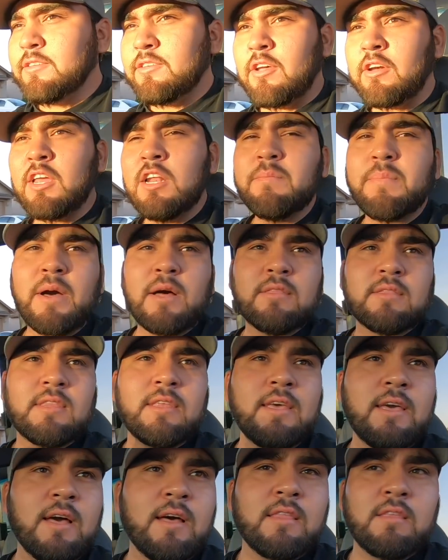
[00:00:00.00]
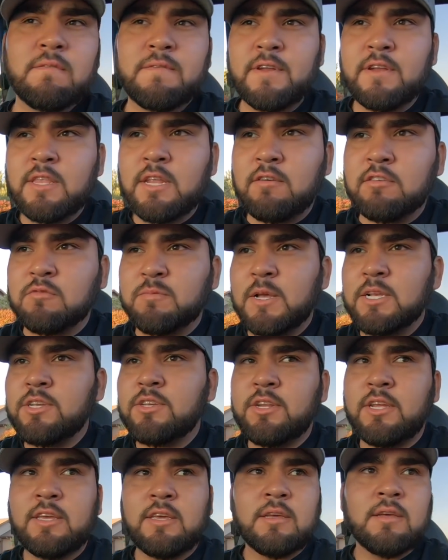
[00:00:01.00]
Talking about the video that I was
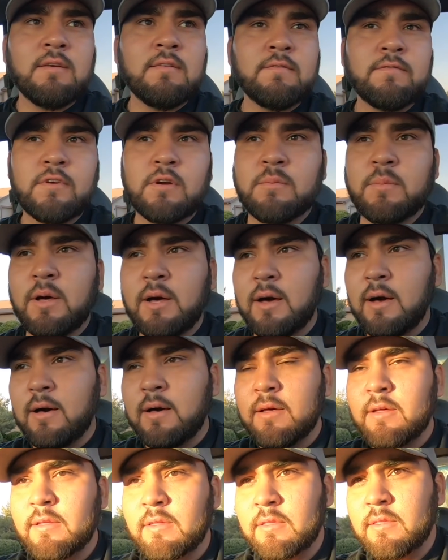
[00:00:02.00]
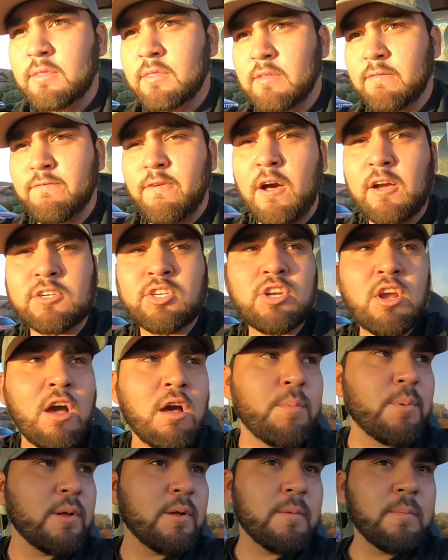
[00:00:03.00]
mentioning from the Fox
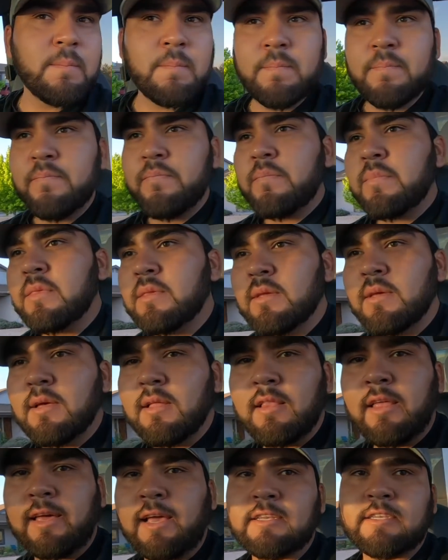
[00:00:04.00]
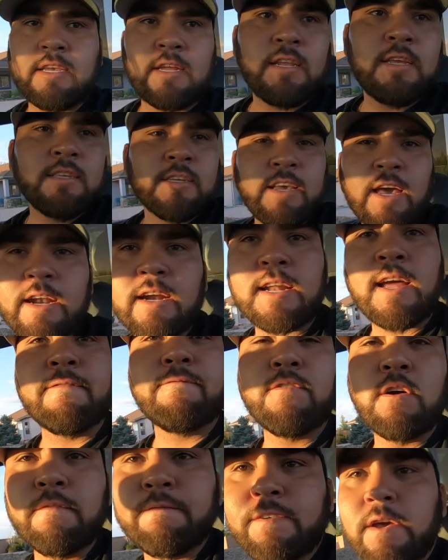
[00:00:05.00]
shop, like I said, he's got an
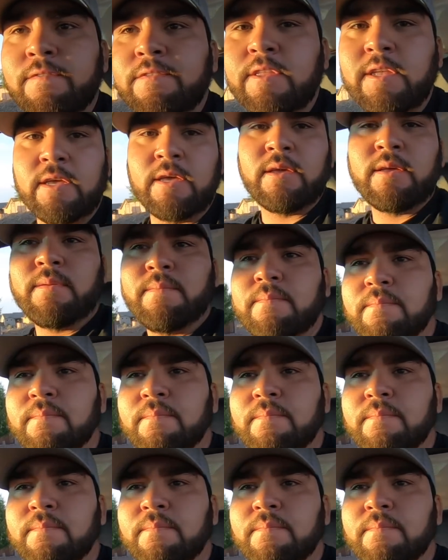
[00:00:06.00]
F-150,